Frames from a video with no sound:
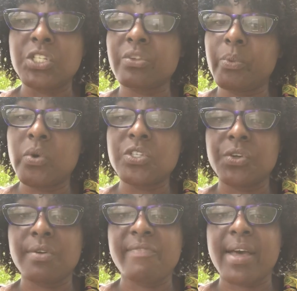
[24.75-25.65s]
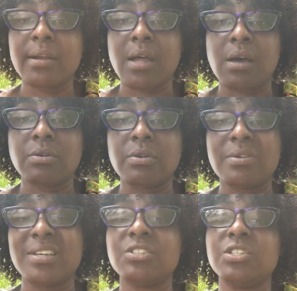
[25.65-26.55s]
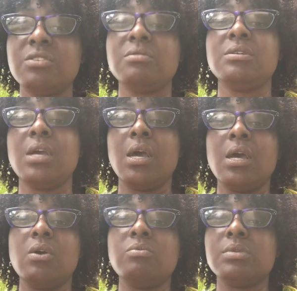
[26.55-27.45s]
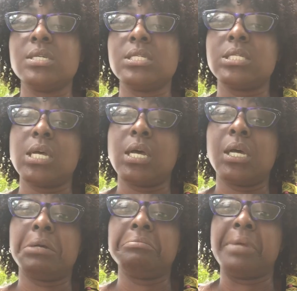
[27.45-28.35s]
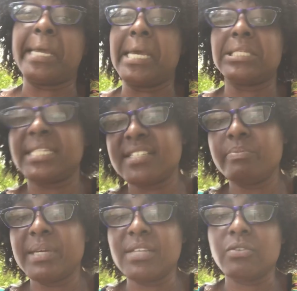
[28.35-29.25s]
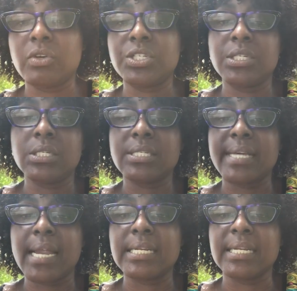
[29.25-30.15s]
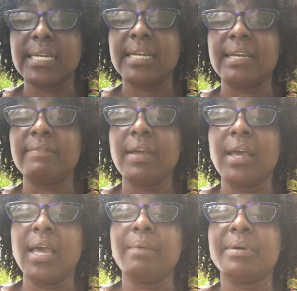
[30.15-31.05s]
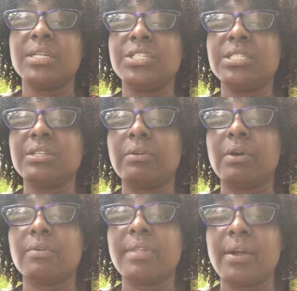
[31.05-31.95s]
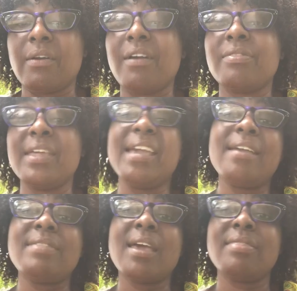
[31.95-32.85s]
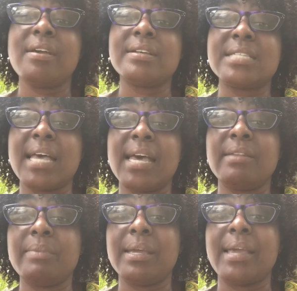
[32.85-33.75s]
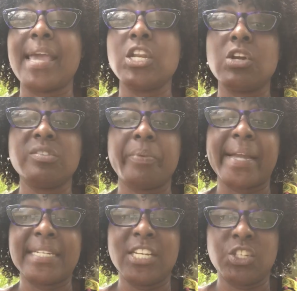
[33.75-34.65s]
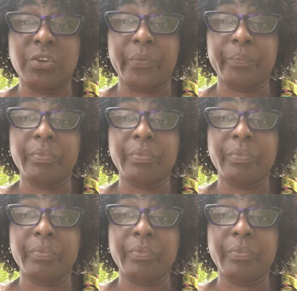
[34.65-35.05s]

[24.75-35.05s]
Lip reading: She's a board certified doctor, and she was guess dismissed, or she decided to leave, but she's no longer there. Then they assigned me a nurse practitioner.